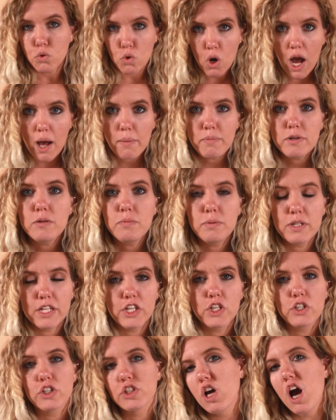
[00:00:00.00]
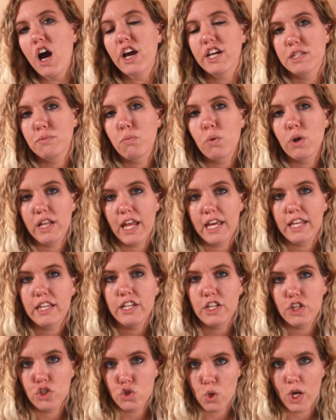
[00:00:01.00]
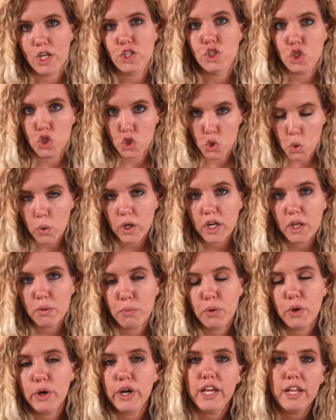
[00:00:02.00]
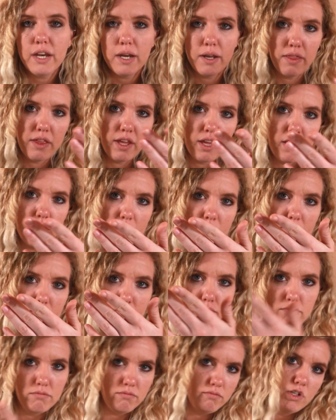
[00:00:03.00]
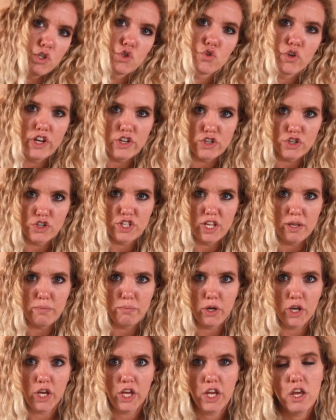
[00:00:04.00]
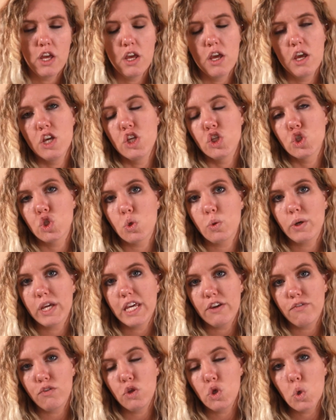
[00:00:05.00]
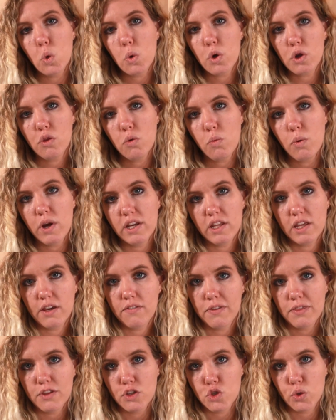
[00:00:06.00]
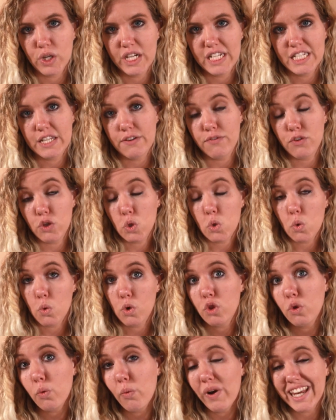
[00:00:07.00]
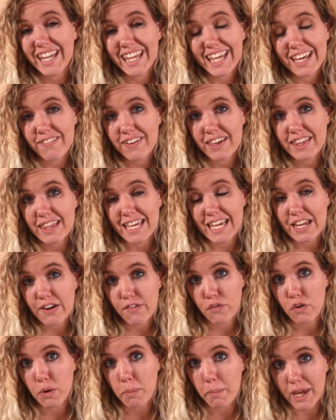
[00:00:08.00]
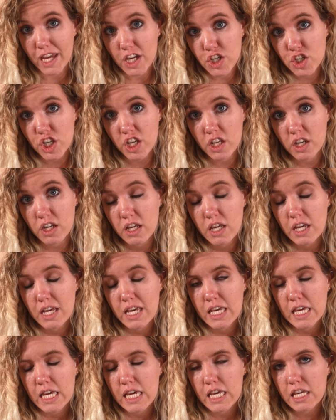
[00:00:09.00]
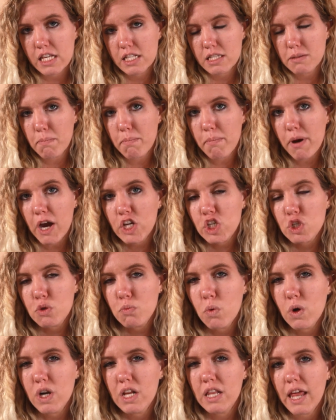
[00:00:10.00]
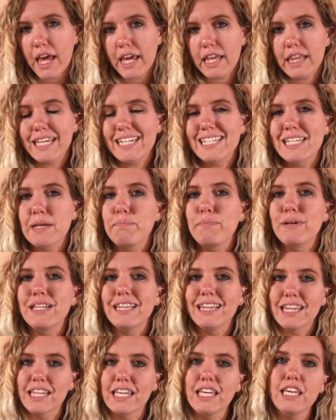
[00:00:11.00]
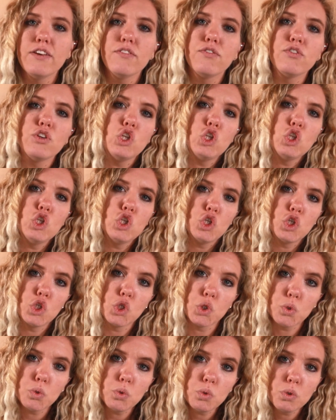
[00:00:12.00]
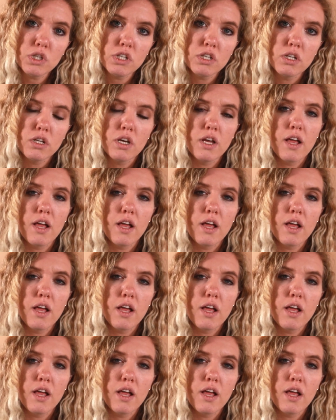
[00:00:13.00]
Probably your dog is more likely to trust your input than the stranger's input. So if you're the one giving the treats, if you're the one giving the information, he's much more likely to believe you